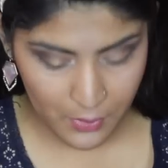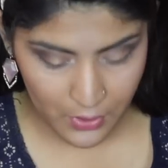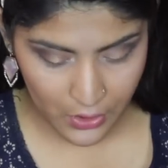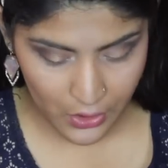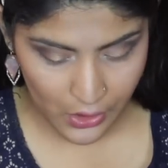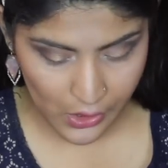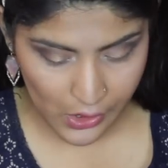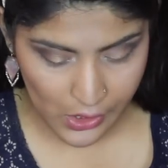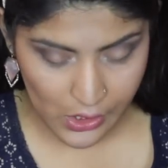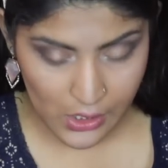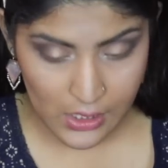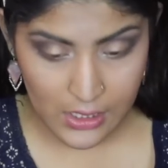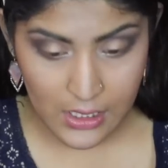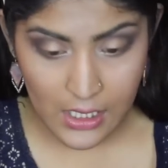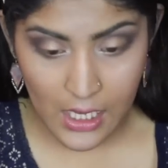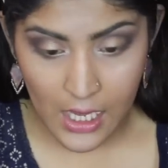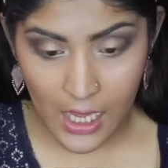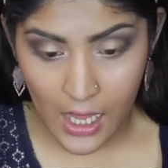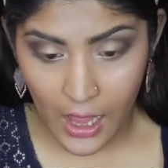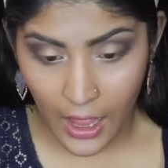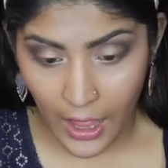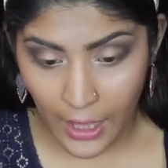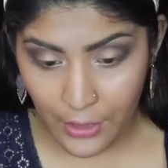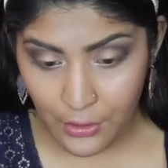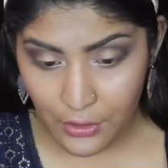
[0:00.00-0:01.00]
because
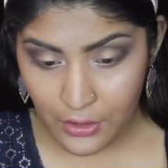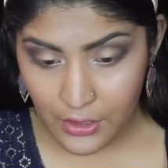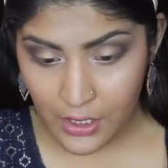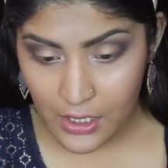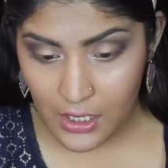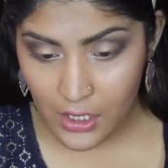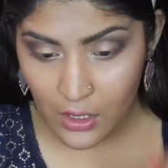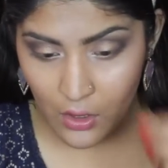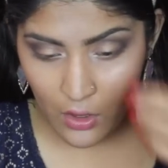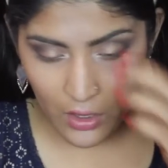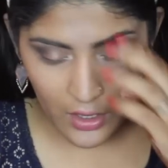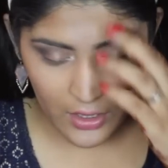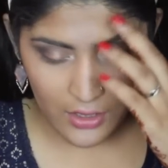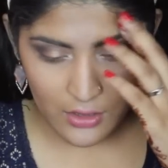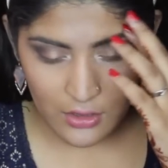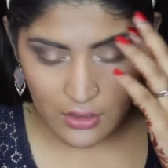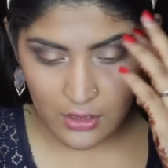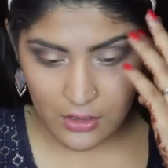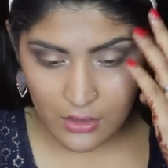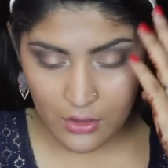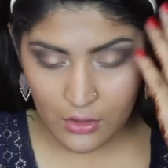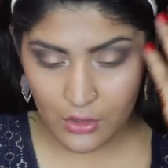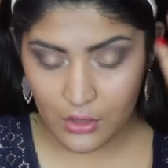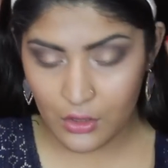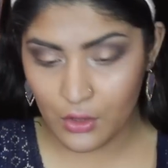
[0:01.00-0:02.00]
I don't think
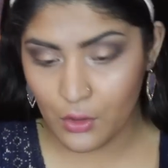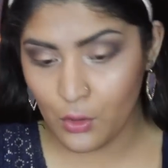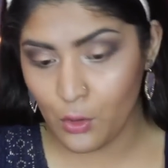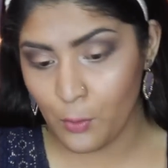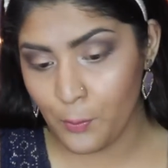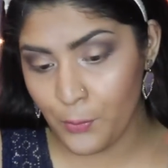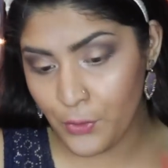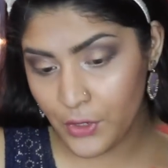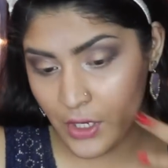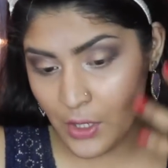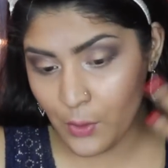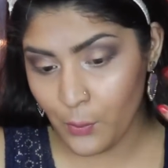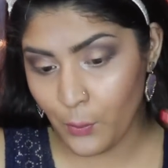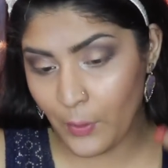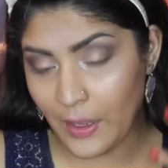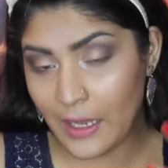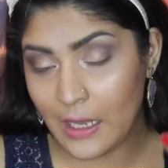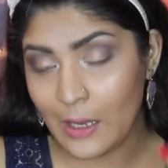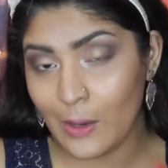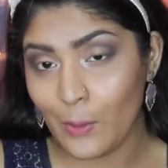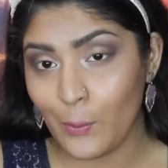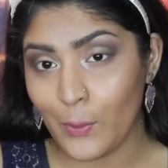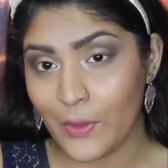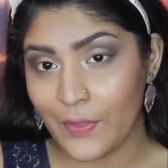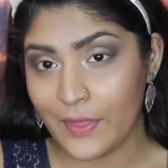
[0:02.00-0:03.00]
orange is going to go pretty
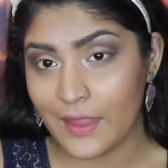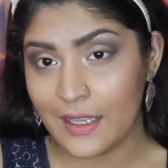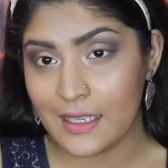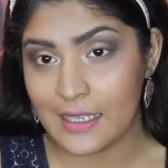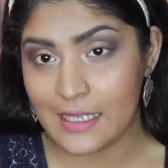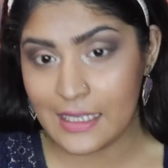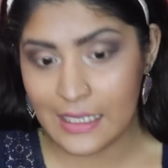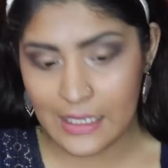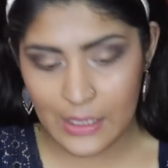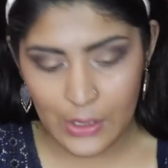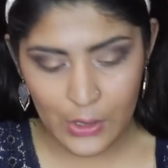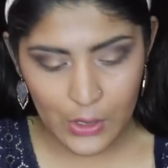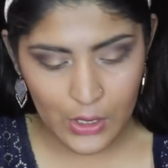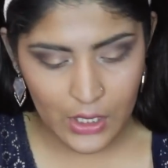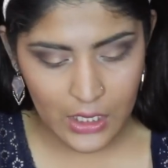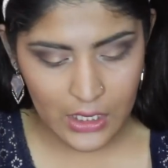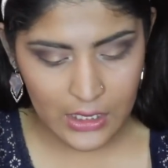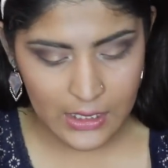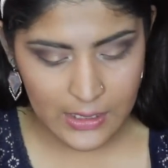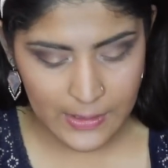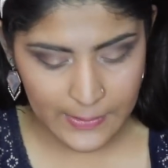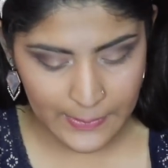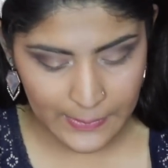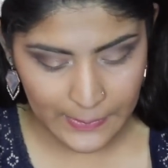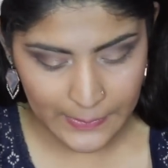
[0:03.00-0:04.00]
well with this
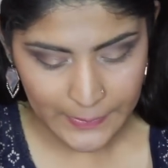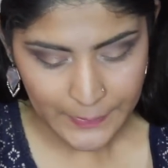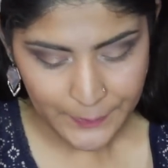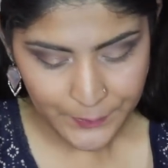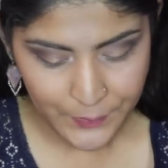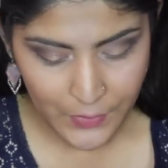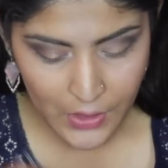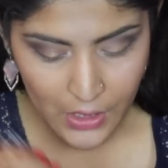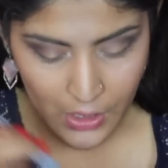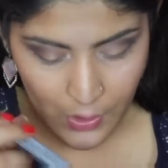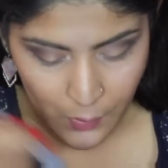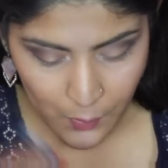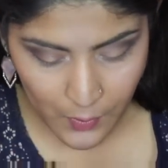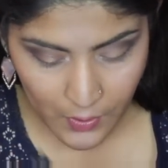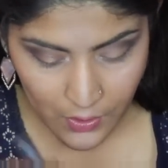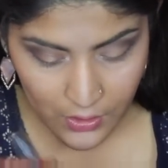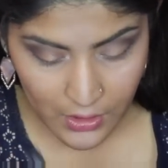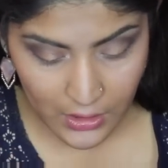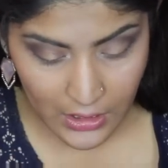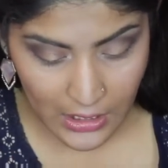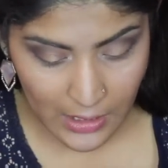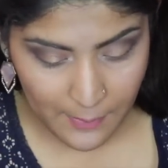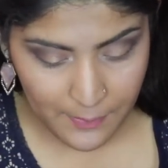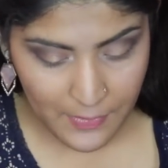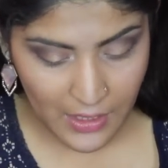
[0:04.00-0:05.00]
look. So we're
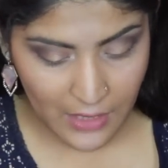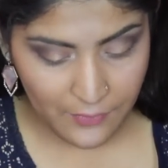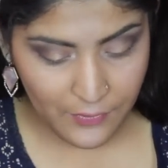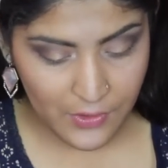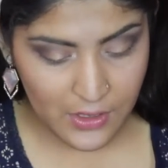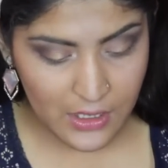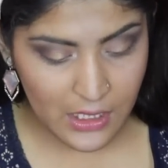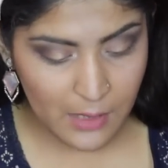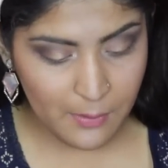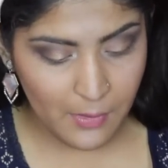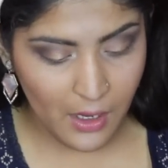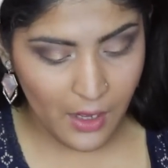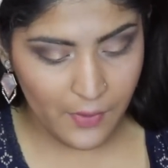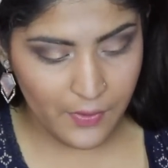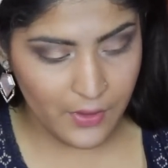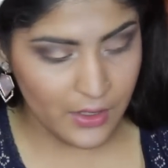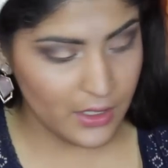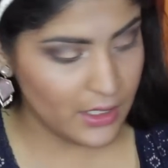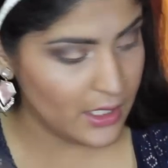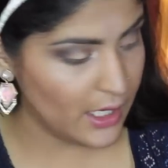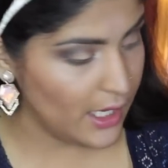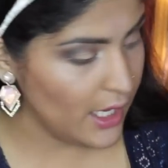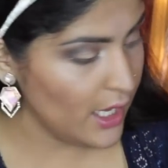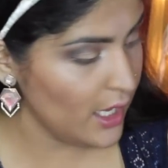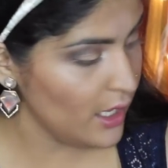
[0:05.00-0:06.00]
going to keep that for some
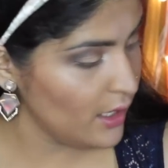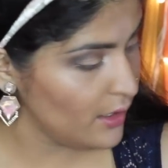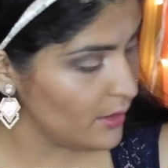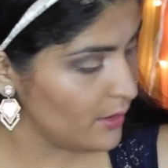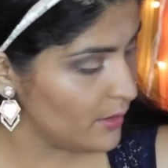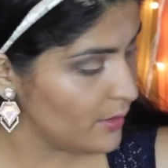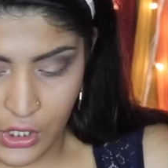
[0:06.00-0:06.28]
other day.